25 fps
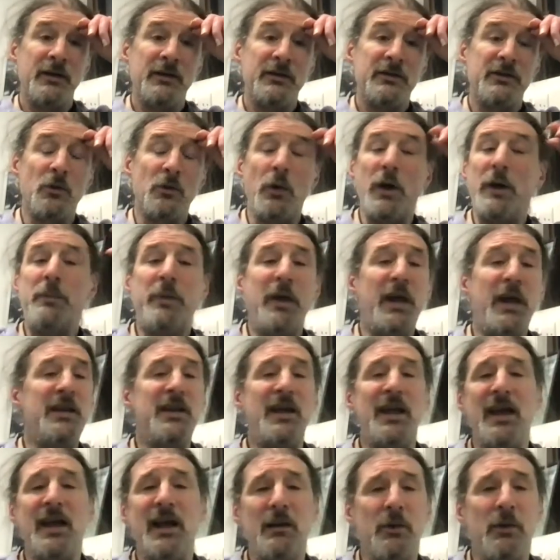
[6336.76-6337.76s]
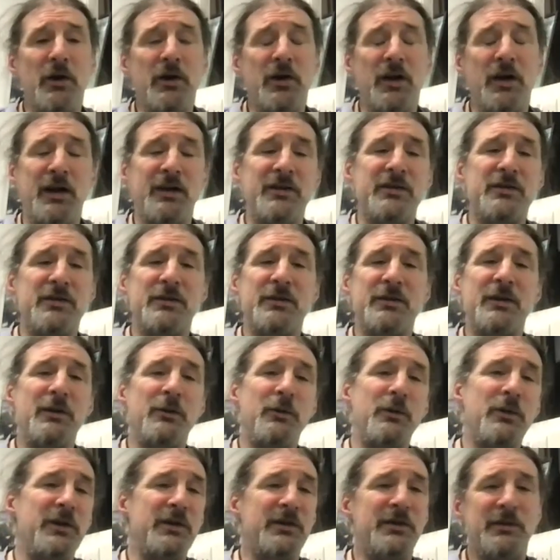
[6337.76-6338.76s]
So we paid the animal costs. It
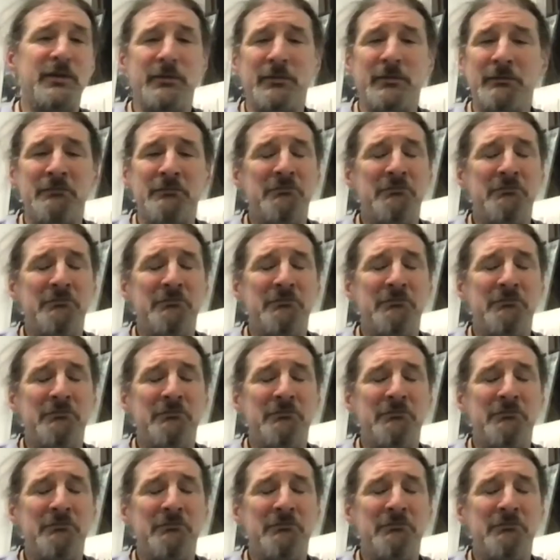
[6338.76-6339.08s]
was